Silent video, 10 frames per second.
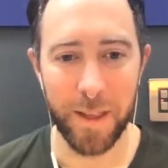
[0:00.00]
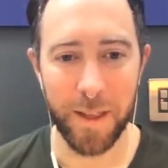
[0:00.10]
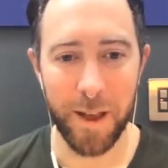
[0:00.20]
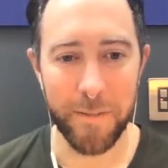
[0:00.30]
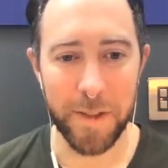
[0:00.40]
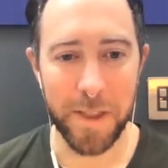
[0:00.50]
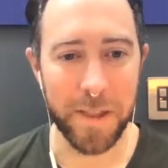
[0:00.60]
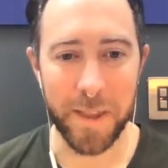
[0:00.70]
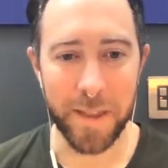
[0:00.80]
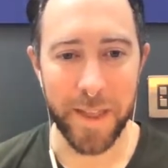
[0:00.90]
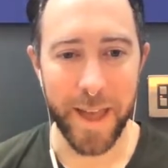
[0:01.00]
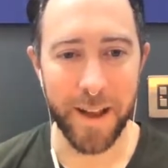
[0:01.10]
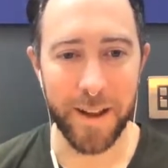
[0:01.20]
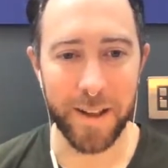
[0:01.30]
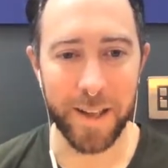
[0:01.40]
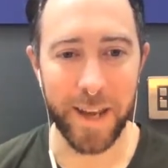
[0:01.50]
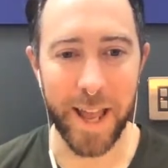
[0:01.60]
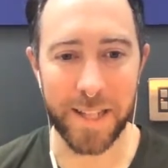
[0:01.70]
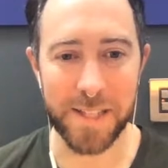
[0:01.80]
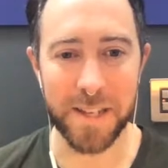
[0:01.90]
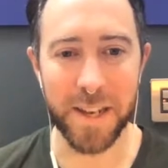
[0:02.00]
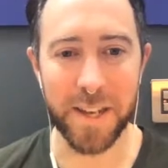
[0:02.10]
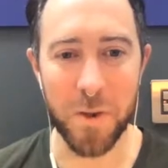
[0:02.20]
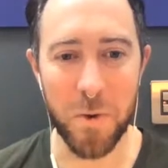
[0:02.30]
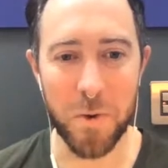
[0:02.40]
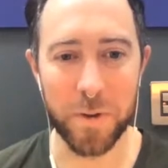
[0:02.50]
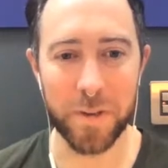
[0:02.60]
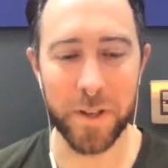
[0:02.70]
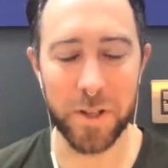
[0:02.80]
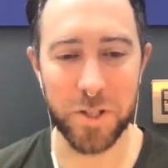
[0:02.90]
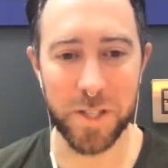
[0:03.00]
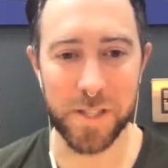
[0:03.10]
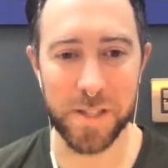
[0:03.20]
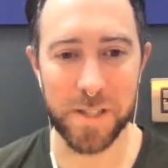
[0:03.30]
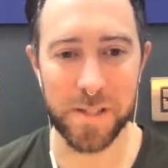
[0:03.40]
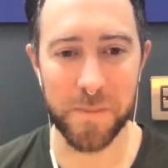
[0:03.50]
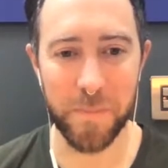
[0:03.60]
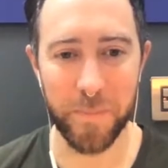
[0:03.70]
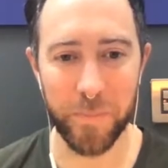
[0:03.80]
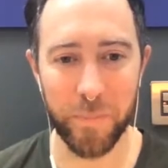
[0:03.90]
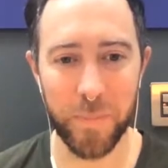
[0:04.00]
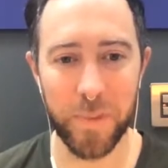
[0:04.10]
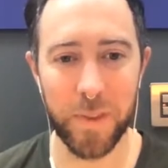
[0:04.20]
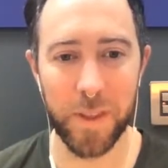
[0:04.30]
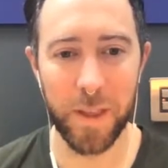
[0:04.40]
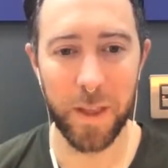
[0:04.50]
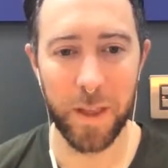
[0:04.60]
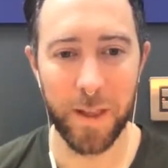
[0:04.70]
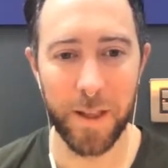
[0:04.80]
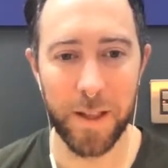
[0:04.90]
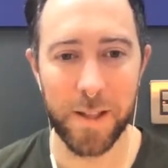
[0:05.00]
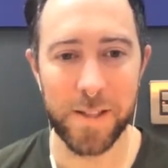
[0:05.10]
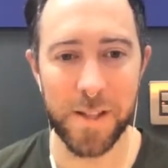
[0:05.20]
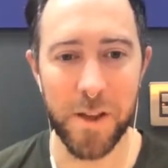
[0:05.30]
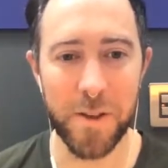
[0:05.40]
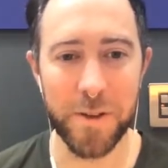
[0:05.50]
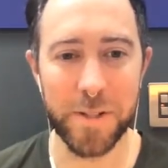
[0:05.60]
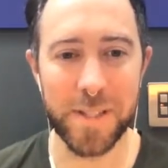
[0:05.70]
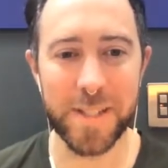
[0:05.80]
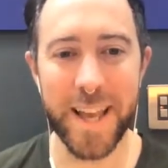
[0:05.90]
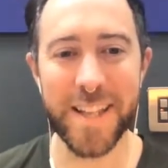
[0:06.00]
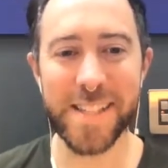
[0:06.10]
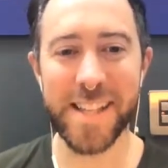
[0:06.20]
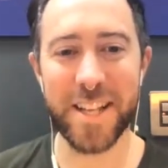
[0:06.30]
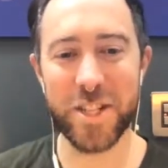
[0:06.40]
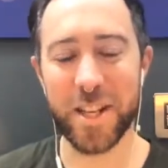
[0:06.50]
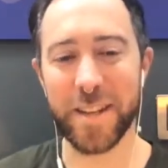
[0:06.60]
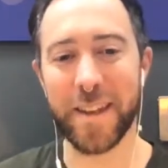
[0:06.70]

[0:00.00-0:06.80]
other than that they are connected in your consciousness. So today's session